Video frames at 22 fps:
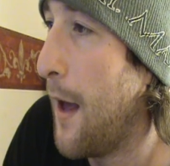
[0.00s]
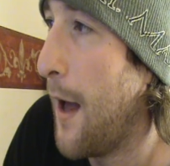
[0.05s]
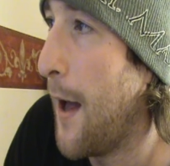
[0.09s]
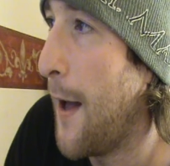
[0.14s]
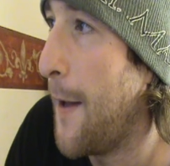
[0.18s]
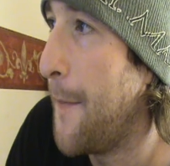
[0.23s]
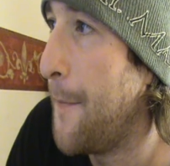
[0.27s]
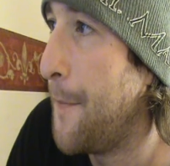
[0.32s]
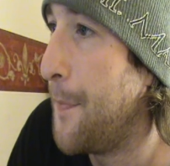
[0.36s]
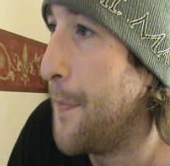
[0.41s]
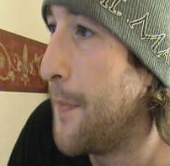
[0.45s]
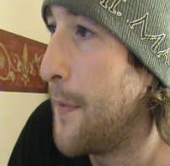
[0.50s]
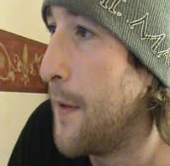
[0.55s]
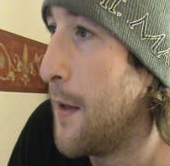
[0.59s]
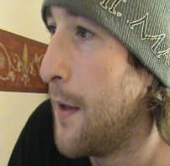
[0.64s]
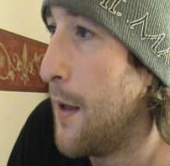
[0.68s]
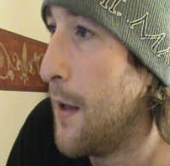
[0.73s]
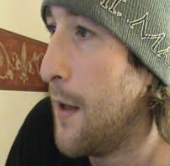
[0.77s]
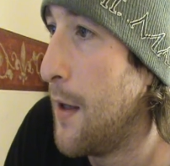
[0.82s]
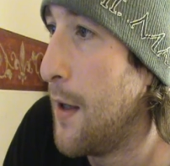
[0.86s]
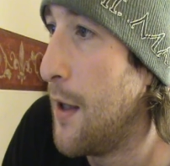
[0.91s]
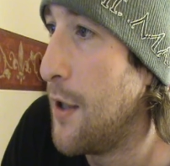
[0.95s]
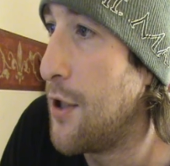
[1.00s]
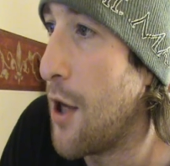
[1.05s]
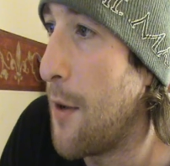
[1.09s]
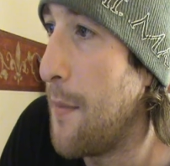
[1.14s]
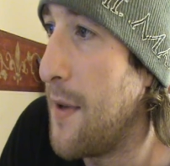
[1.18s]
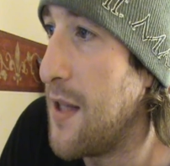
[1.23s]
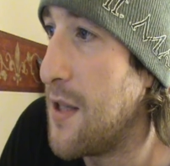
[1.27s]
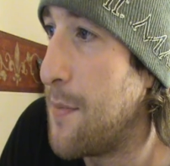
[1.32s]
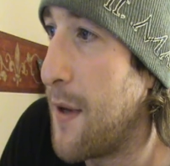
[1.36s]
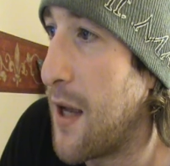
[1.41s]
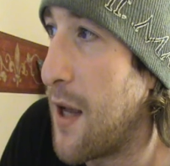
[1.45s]

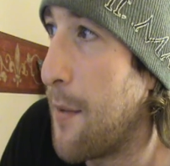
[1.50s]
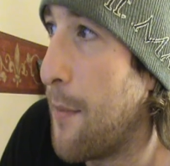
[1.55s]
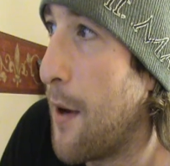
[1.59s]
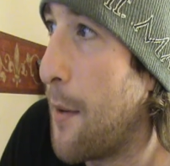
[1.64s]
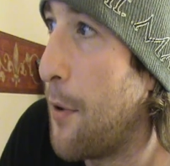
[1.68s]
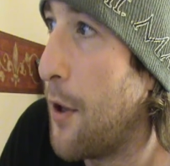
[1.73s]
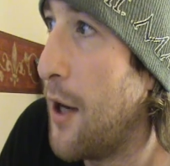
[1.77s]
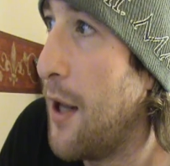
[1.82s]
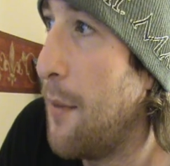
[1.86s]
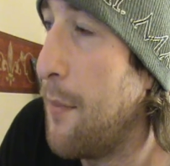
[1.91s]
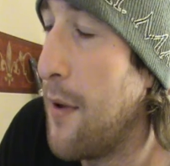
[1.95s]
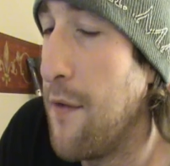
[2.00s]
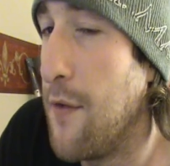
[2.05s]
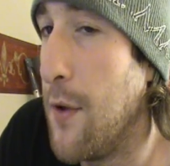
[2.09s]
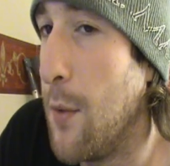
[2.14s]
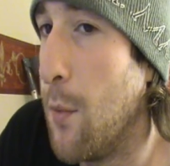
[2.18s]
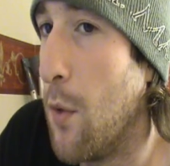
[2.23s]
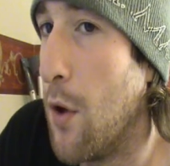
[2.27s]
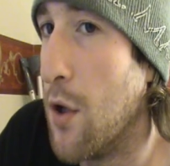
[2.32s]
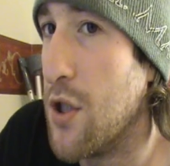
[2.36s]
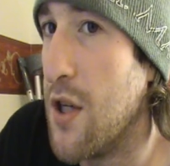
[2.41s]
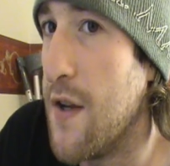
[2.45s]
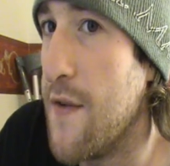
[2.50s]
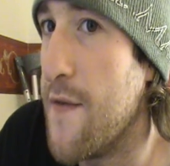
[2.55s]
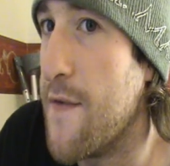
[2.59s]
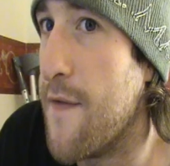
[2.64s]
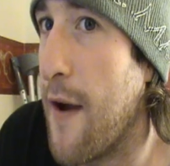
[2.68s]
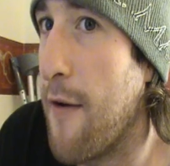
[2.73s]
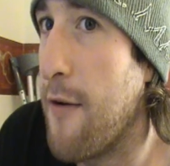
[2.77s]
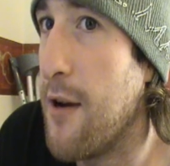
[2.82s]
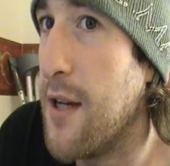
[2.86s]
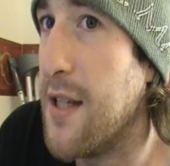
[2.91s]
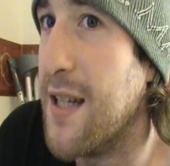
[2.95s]
Don't mean to pick him up on it, but if you watch, he
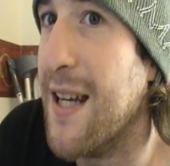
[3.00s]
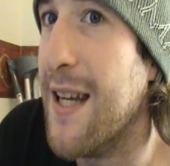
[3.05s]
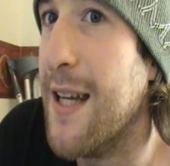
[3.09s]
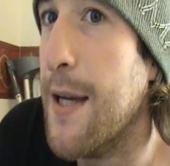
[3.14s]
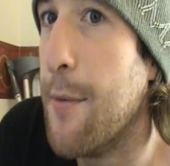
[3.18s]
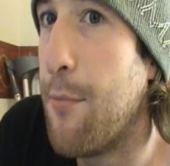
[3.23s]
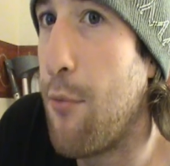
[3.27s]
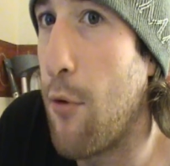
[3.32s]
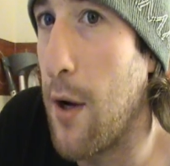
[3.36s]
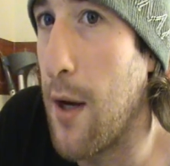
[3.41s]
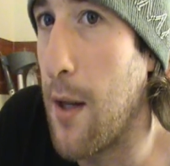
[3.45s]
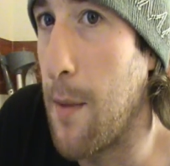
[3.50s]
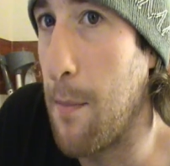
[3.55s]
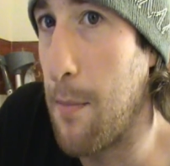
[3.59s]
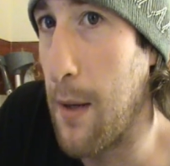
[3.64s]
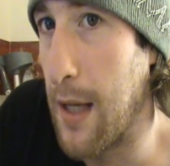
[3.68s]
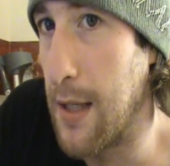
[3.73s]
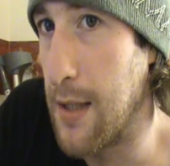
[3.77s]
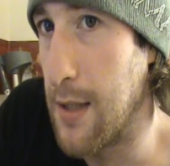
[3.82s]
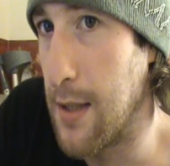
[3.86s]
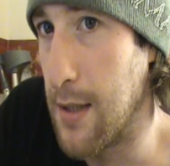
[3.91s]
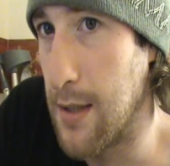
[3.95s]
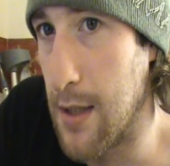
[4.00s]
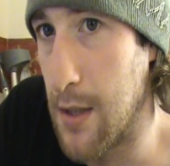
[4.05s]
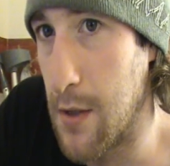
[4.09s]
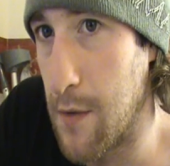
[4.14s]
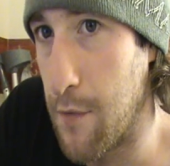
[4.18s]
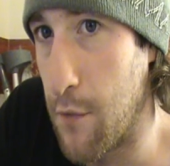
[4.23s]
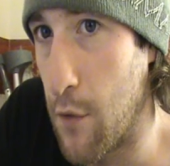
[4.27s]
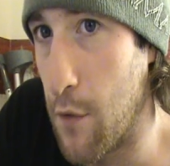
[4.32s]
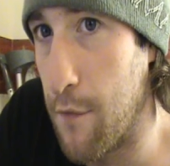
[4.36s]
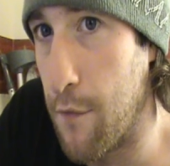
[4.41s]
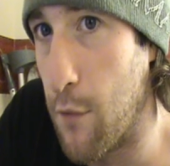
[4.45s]
very deliberately places
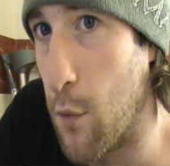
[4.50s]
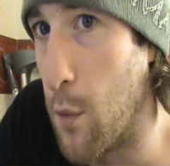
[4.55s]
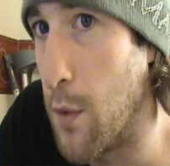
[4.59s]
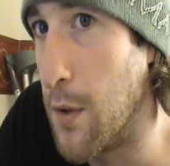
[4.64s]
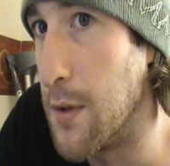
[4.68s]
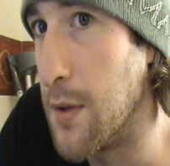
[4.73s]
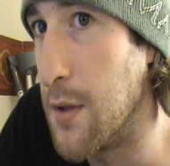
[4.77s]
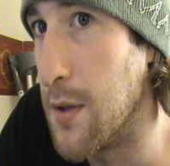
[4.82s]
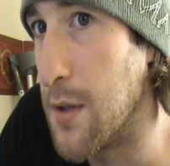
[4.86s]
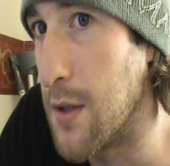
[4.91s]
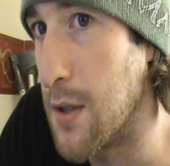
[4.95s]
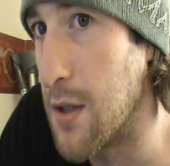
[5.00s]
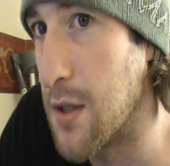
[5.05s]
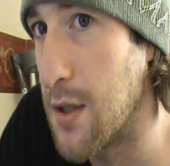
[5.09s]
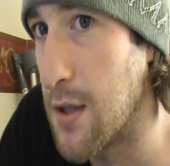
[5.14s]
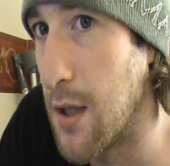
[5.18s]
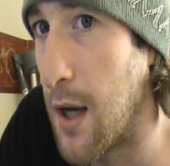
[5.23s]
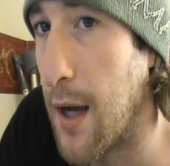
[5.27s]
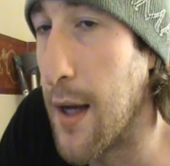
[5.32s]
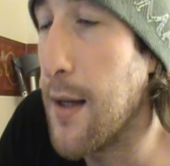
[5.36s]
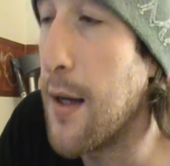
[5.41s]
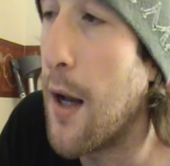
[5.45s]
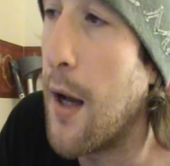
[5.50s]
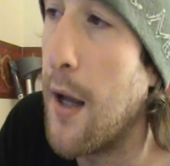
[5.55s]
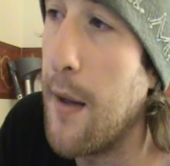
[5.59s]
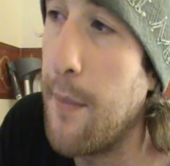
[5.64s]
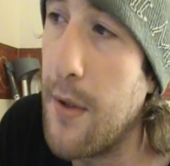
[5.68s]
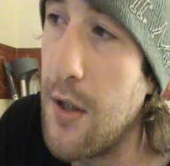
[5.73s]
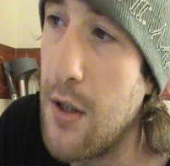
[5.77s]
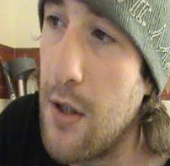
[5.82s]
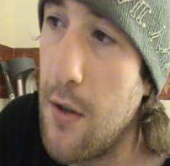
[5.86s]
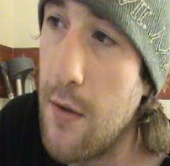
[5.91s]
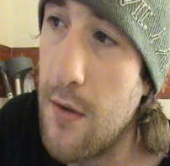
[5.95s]
his foot forward and to the side. Now,
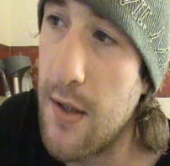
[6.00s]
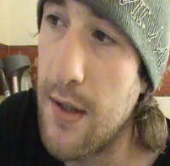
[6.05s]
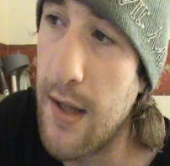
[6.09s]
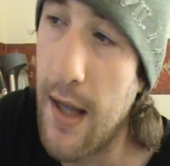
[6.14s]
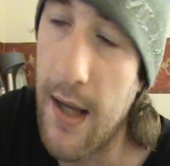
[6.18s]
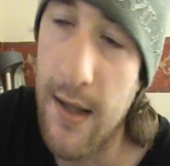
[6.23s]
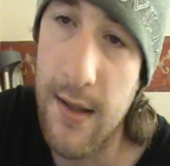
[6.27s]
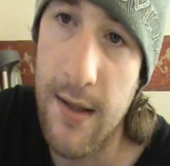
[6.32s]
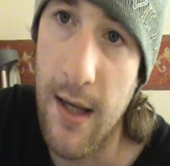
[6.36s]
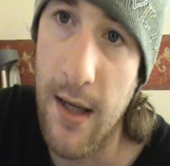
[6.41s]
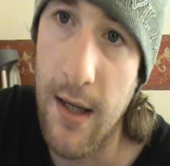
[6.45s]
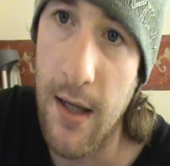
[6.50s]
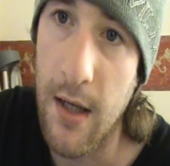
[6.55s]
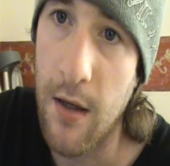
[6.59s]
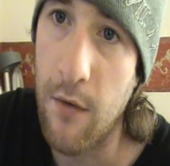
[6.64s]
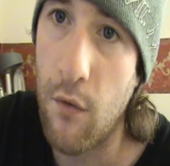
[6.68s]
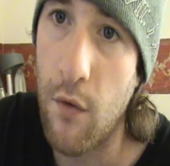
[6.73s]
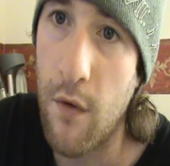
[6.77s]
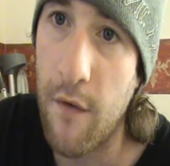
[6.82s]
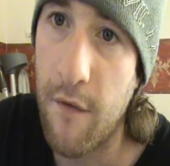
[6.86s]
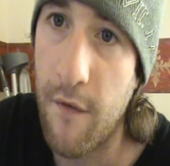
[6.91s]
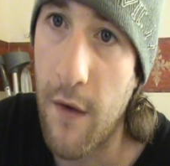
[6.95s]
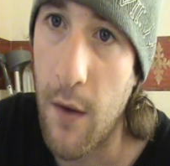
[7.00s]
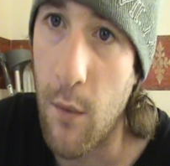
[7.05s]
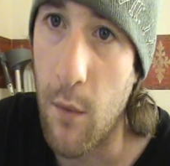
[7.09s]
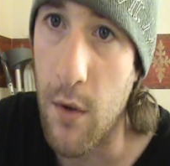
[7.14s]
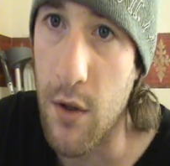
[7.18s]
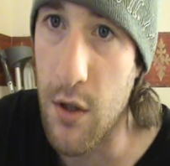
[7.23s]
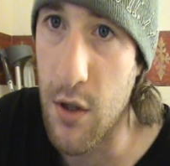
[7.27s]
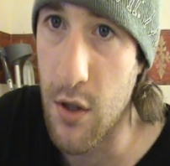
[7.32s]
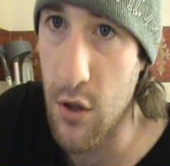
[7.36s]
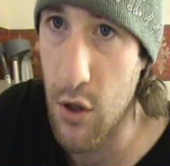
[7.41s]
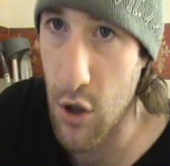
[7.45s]
he'd been using that technique through the
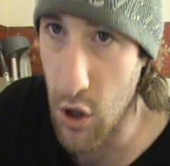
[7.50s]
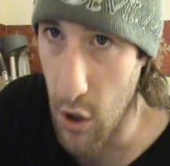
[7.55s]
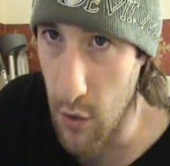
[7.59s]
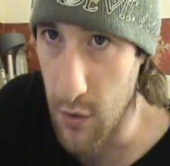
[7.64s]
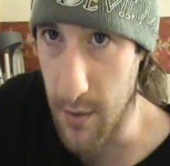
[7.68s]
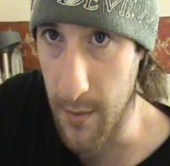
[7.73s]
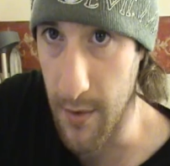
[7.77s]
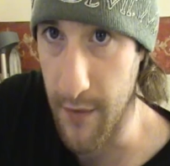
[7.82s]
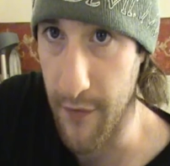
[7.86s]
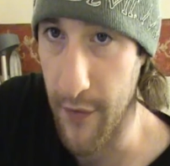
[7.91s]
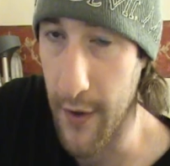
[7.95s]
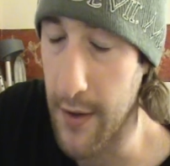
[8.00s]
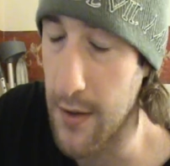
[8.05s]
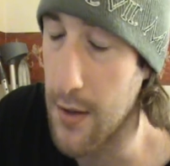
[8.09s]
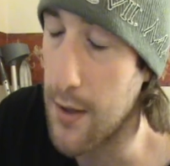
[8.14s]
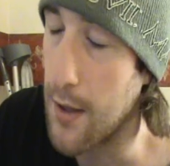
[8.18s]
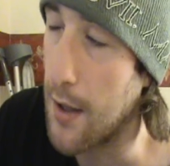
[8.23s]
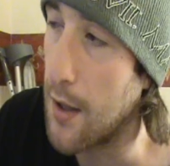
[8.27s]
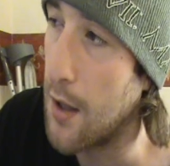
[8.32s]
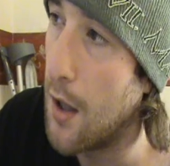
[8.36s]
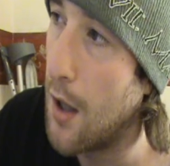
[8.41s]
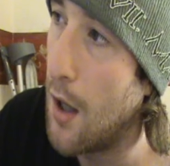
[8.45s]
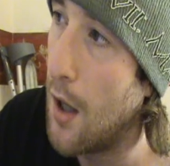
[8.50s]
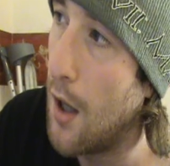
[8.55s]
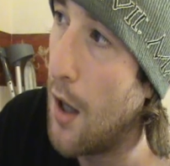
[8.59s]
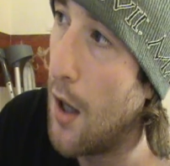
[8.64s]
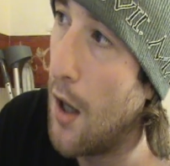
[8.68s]
fight, which shows him advancing.